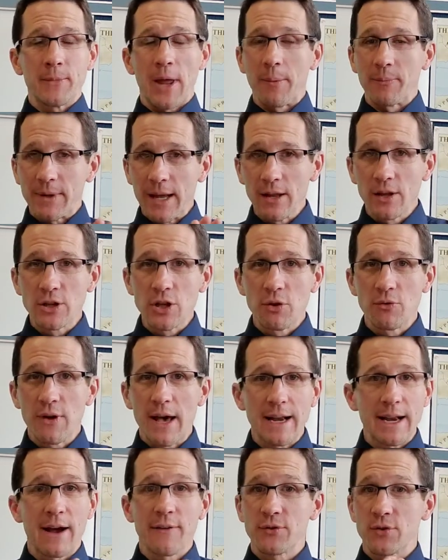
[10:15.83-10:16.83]
I'm telling you
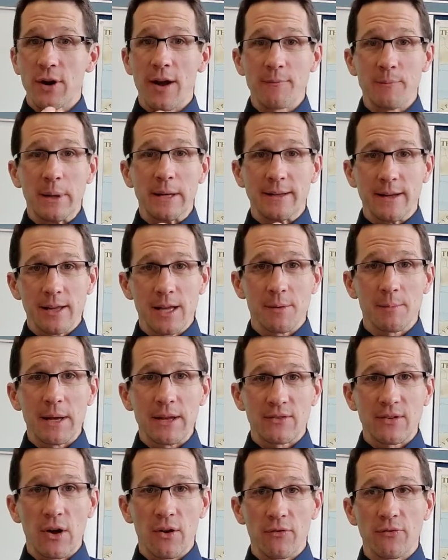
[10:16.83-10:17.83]
that after I've been telling
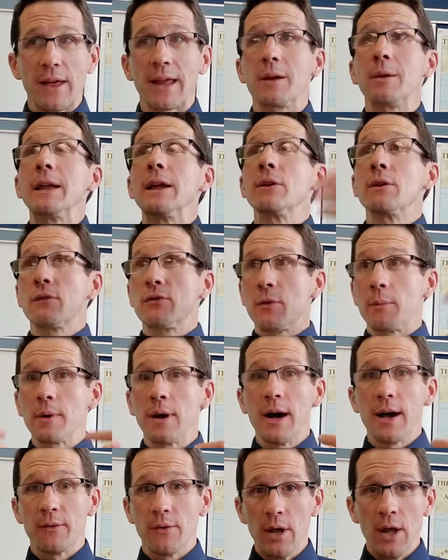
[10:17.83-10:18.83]
myself that and hearing from
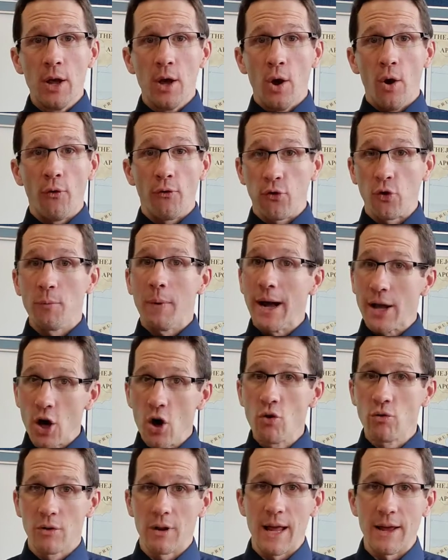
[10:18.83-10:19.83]
God for my
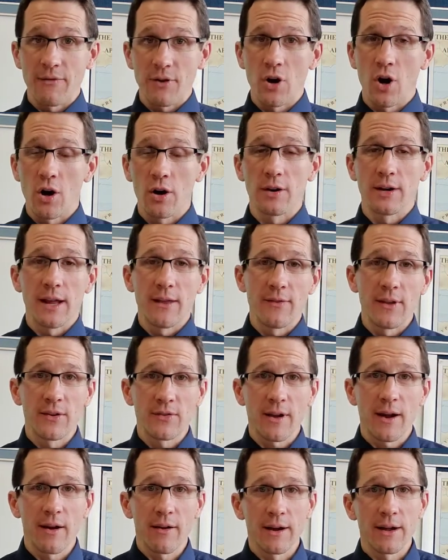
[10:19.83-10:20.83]
own life and heart in
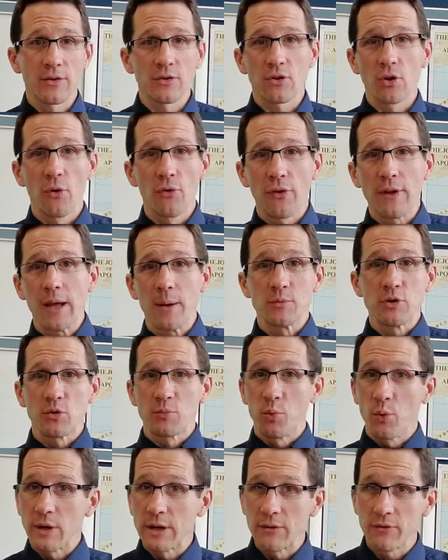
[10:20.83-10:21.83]
this area. So don't think I'm
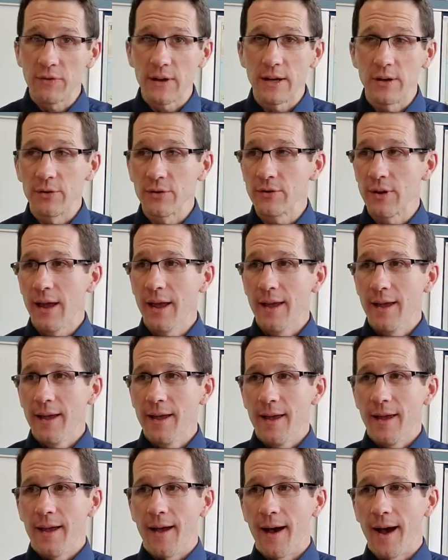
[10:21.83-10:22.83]
just pointing fingers.
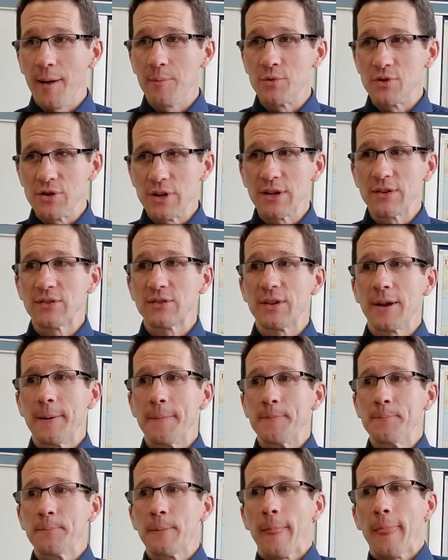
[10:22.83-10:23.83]
I'm just
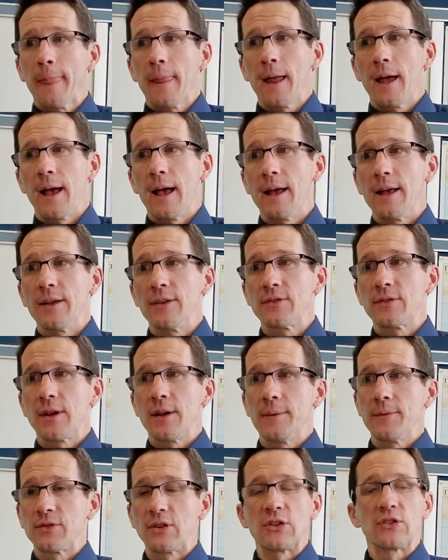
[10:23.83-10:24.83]

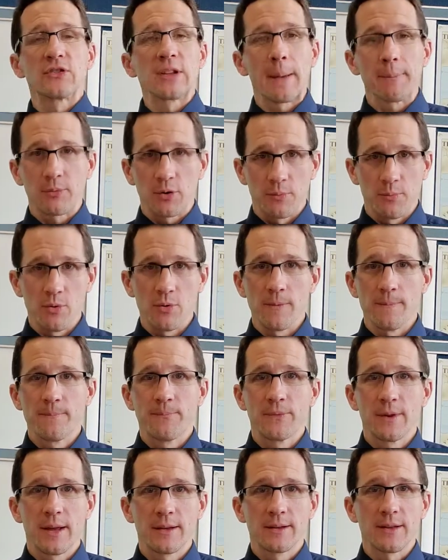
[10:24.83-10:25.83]
as susceptible
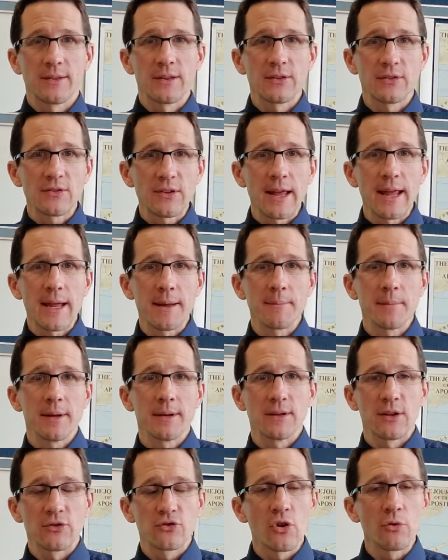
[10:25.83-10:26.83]
to the
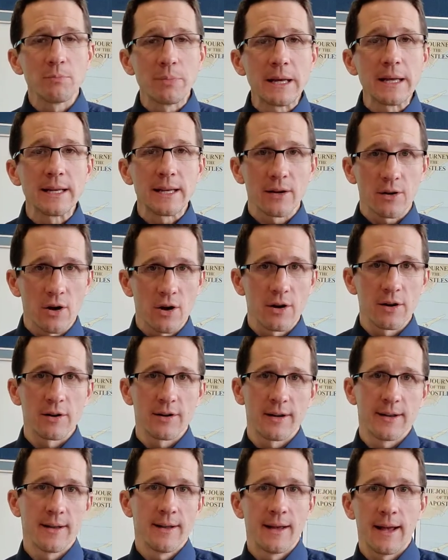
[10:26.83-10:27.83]
same disobedient
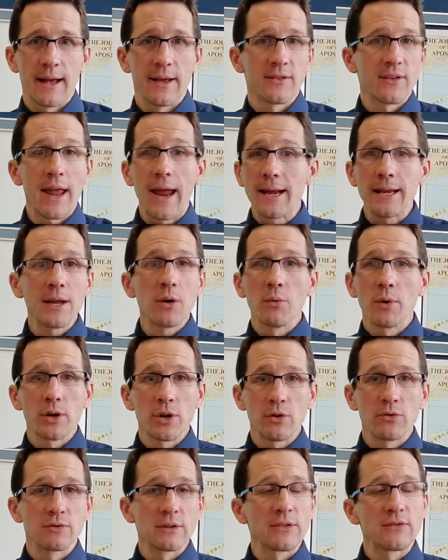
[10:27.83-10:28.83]
heart as anyone
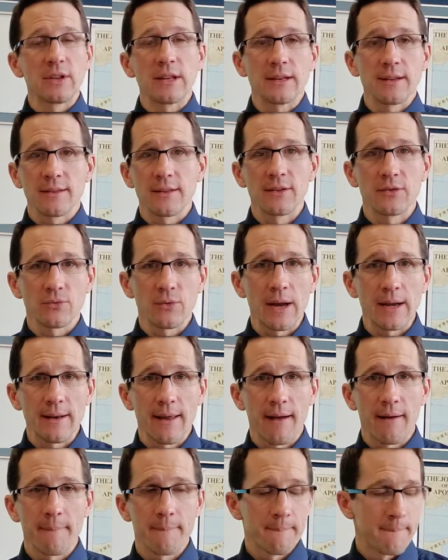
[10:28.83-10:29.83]
who's listening to this right
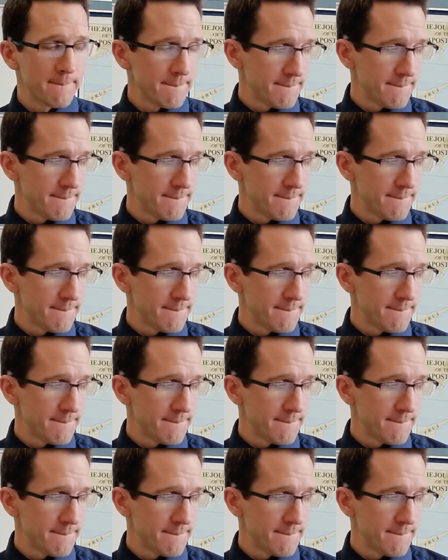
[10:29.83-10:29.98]
now.